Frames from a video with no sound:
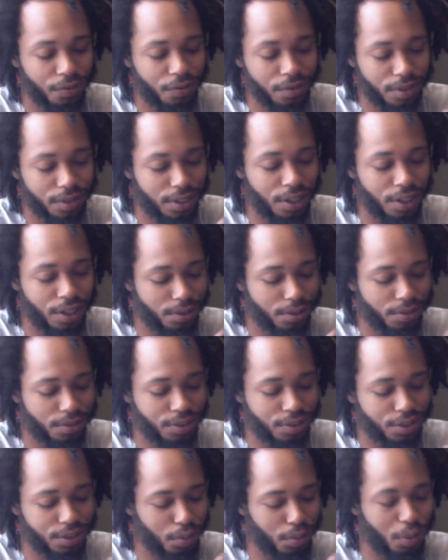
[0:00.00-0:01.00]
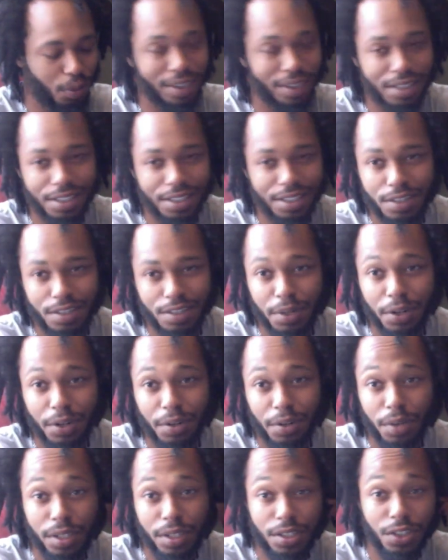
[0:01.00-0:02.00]
you know, to bring to spirit,
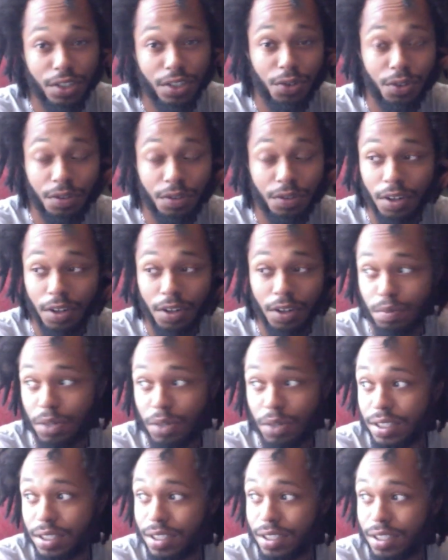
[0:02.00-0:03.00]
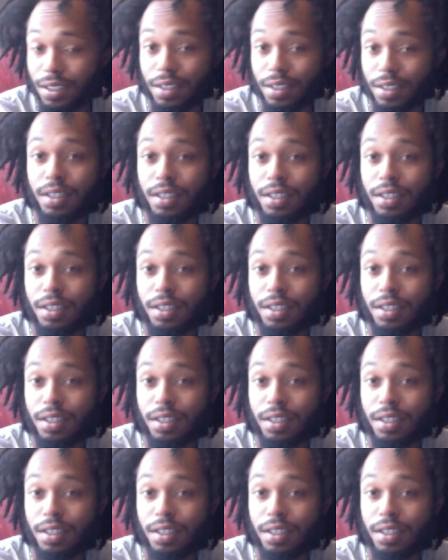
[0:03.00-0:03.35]
bring to the universe, bring to